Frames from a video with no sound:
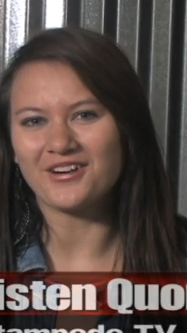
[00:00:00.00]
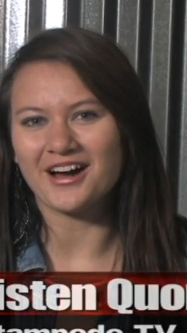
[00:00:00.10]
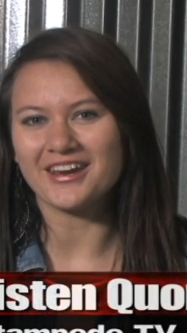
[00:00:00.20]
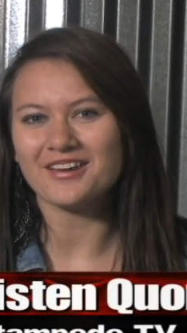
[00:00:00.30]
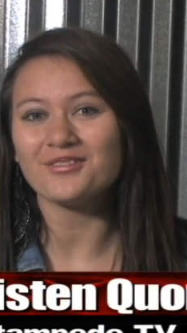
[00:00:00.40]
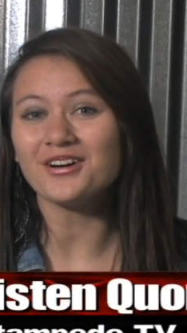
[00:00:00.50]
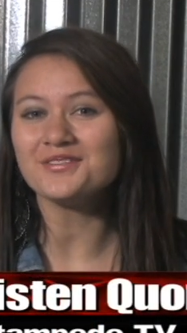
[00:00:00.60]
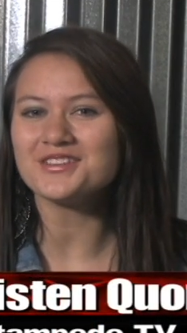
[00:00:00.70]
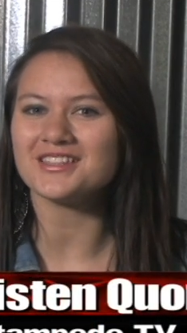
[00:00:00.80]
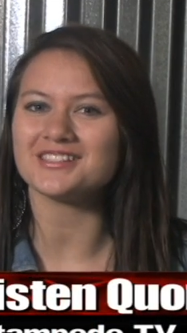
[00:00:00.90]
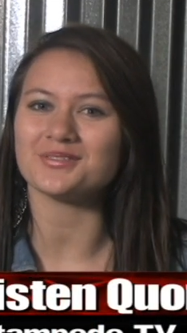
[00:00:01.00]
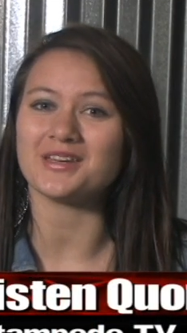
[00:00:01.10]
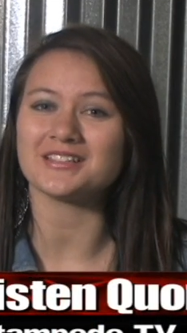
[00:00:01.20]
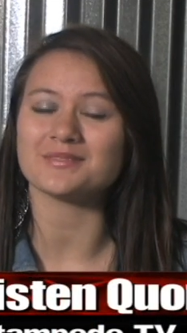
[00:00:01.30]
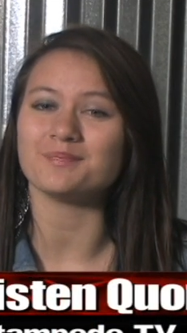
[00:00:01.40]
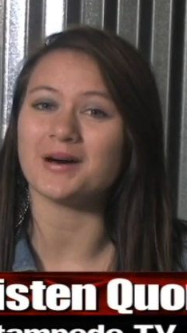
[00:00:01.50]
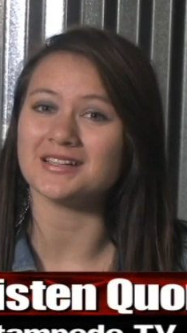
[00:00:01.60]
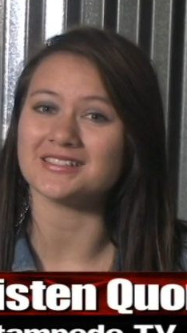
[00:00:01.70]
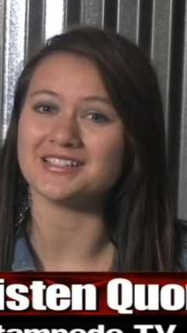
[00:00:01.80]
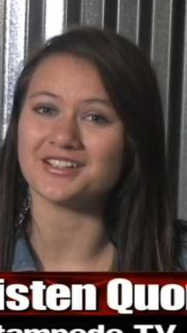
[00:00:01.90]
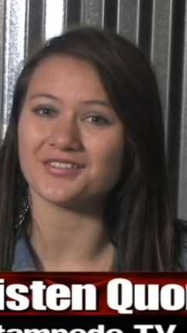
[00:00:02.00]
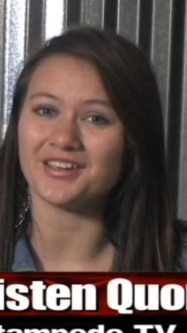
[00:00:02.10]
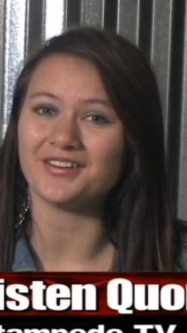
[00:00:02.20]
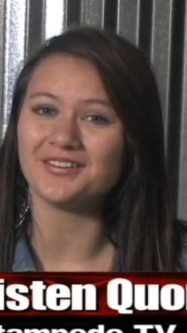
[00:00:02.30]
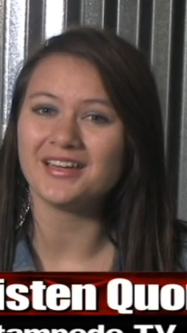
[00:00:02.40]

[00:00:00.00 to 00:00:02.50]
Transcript: and welcome to this week's Buzz interview.